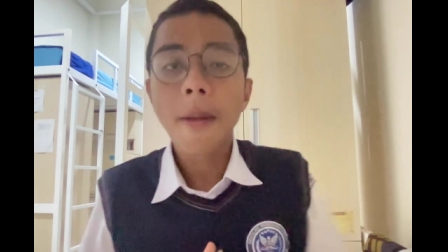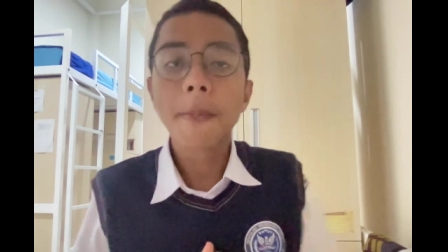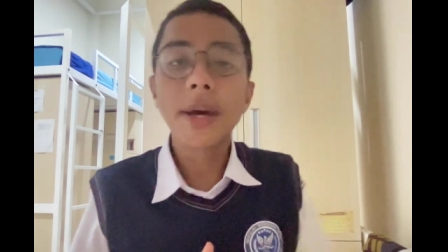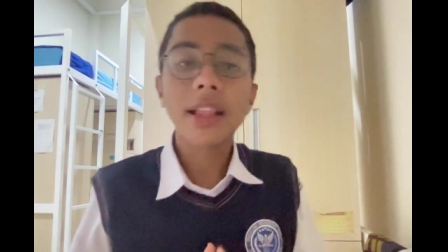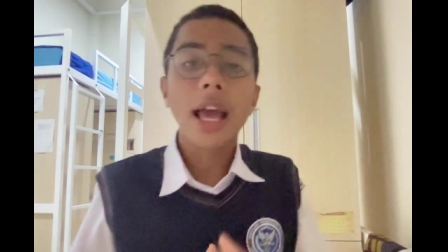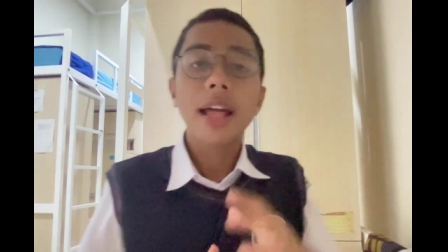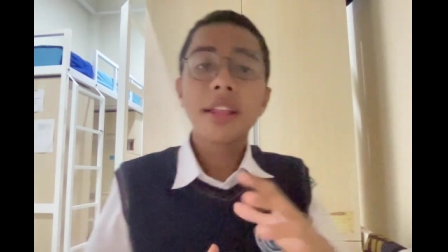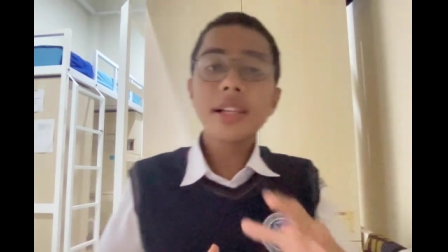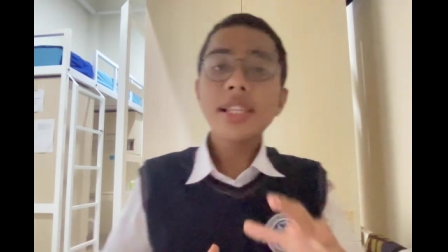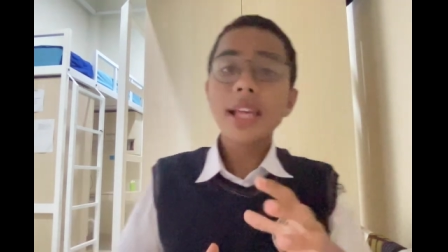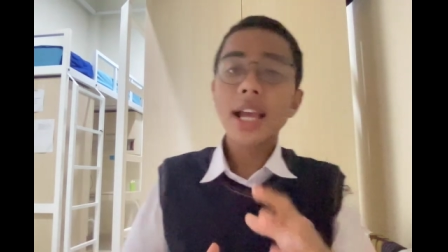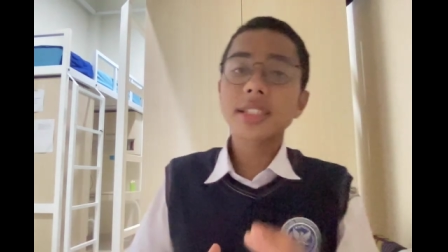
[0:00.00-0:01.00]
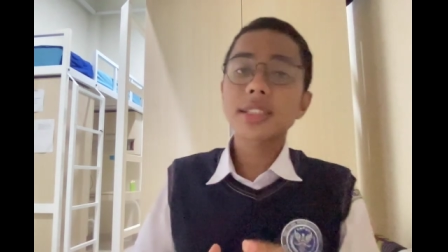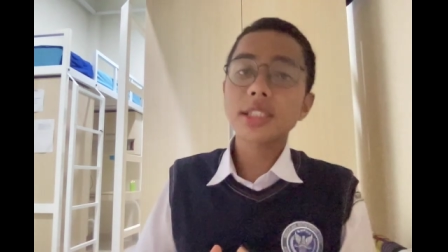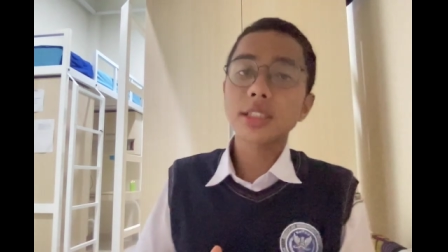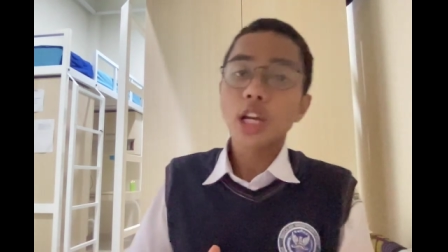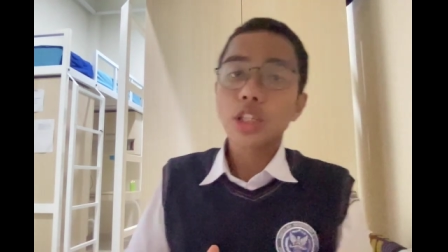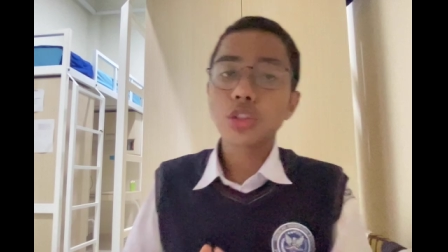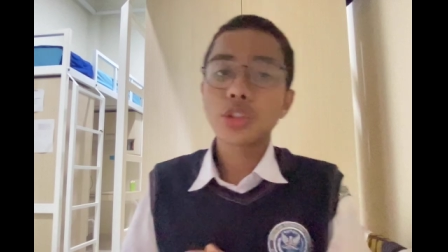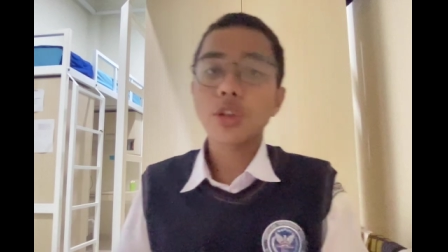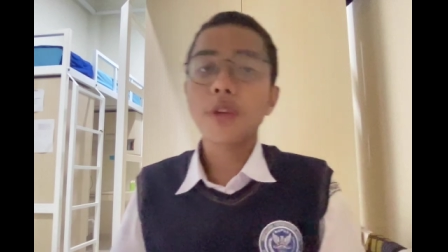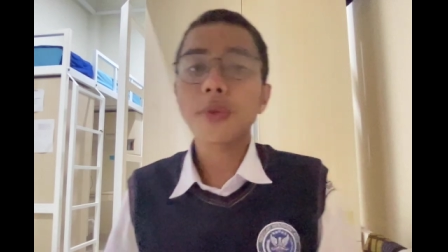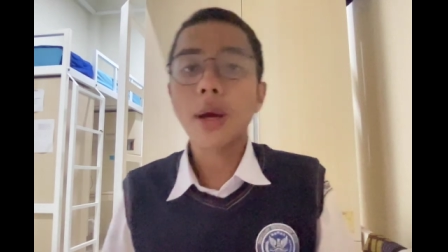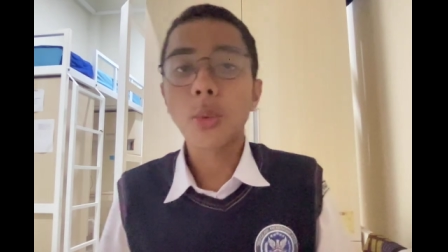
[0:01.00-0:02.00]
but this exists to
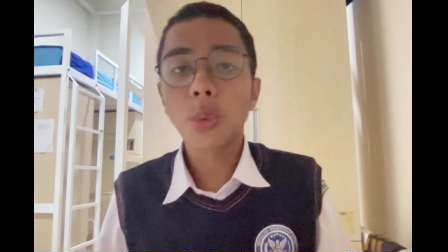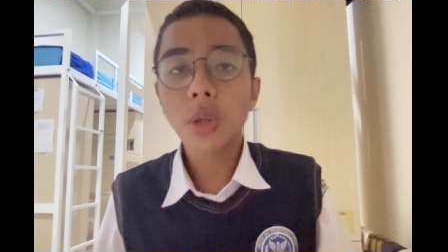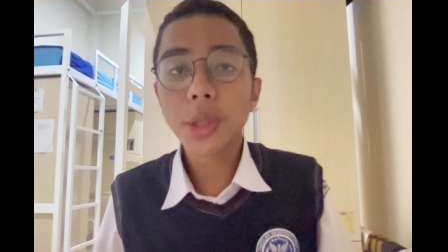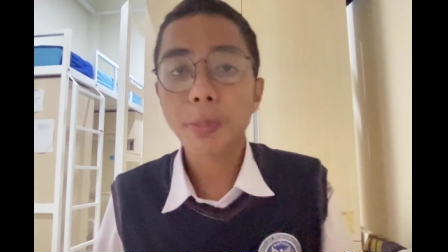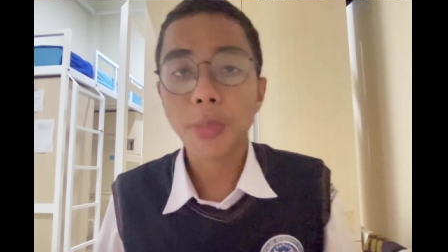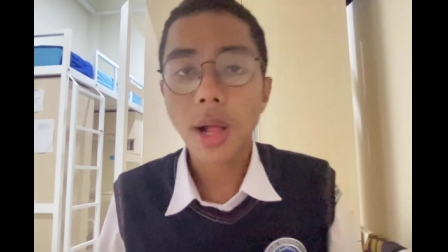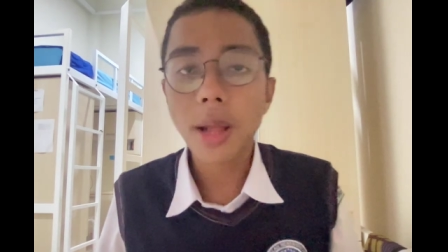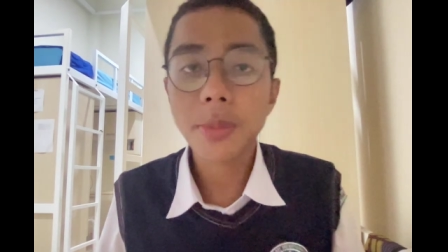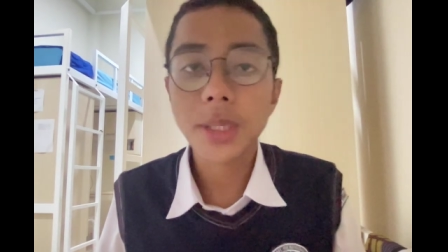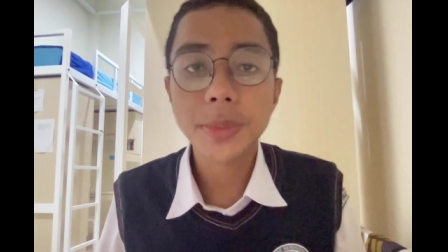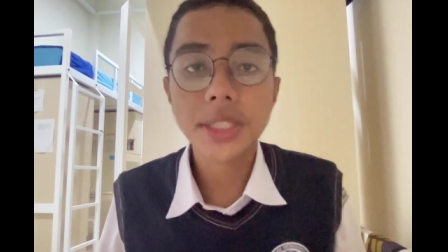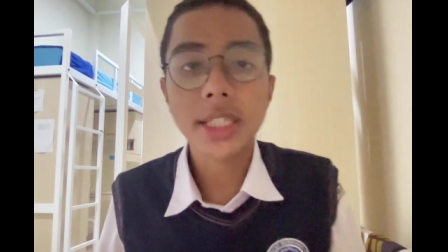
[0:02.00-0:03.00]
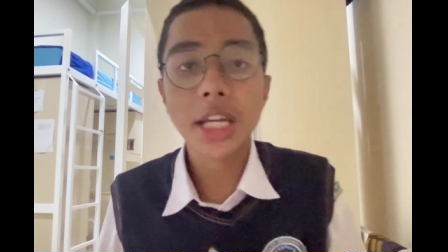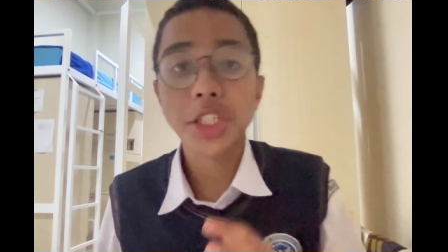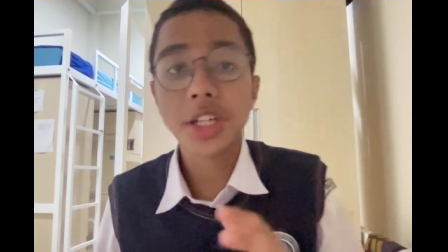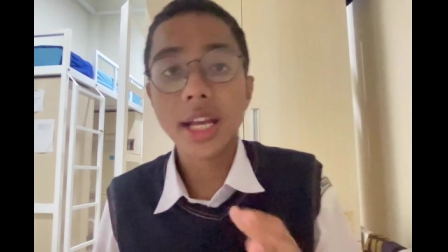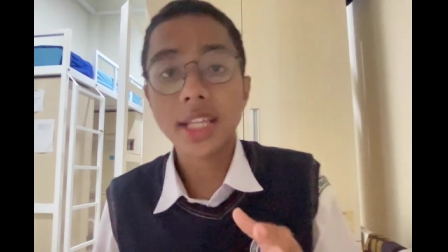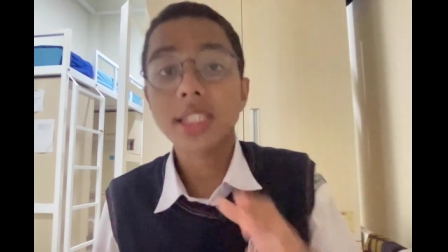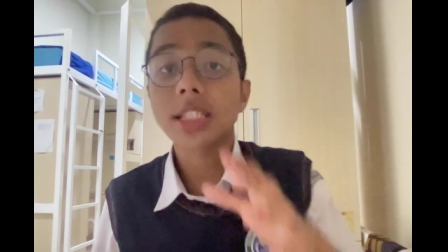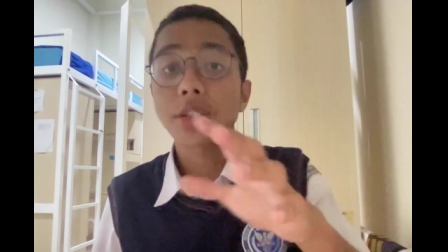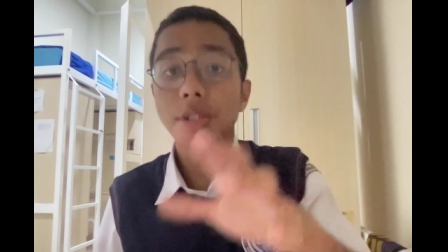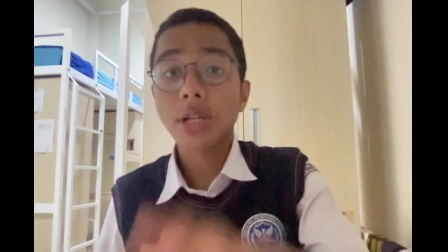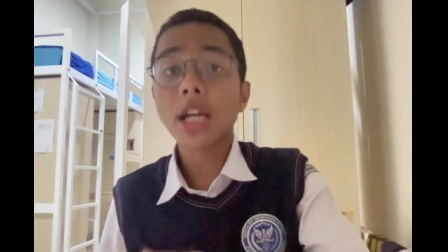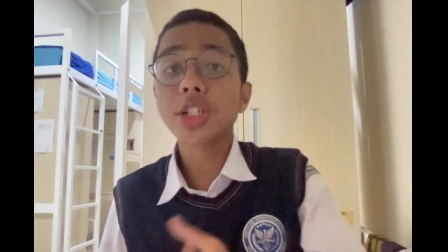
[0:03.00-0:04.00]
solve a world problem such as
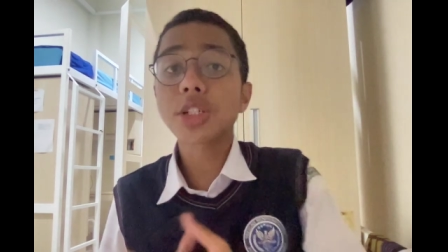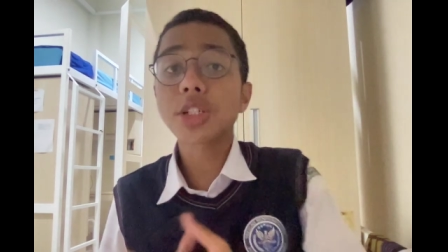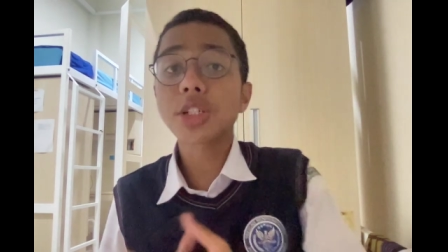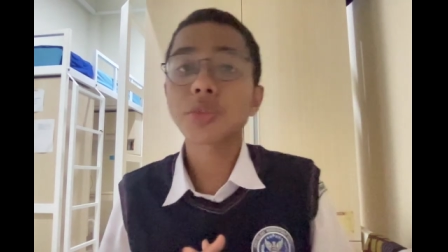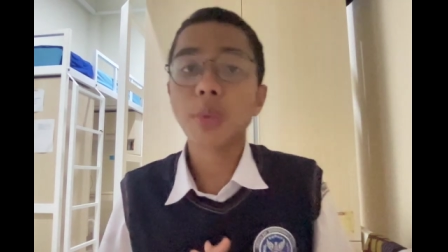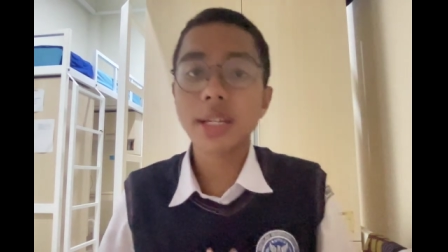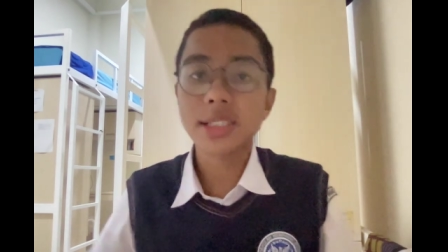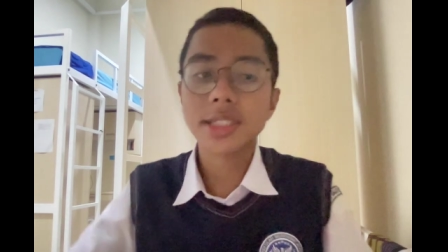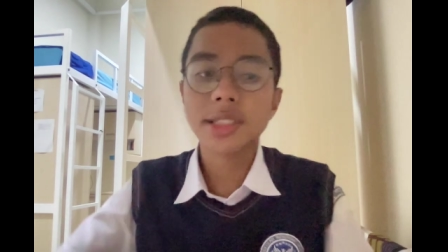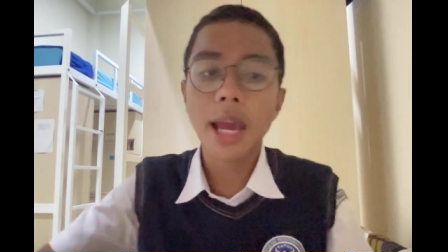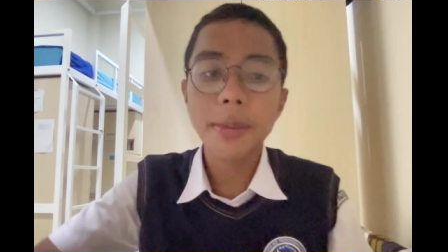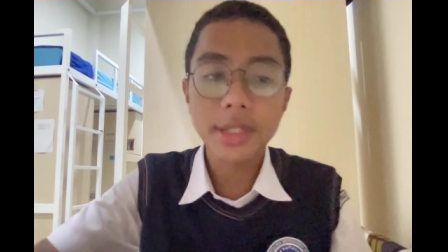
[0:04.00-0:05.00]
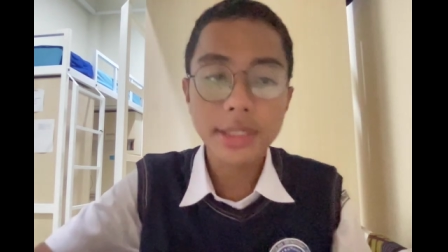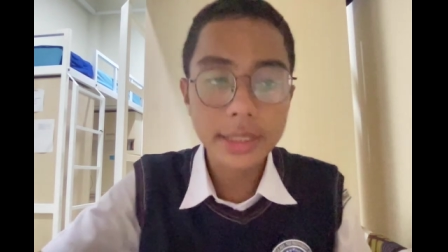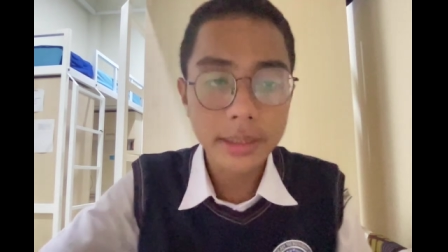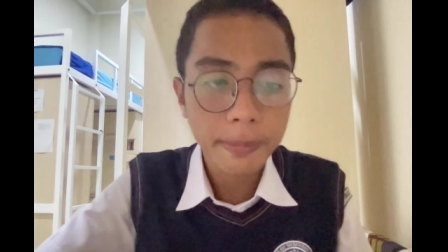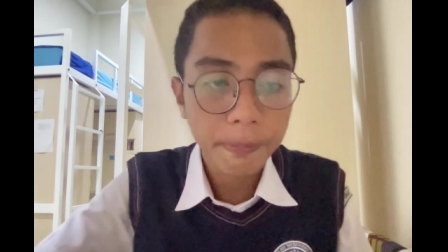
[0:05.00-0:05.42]
international trade stability.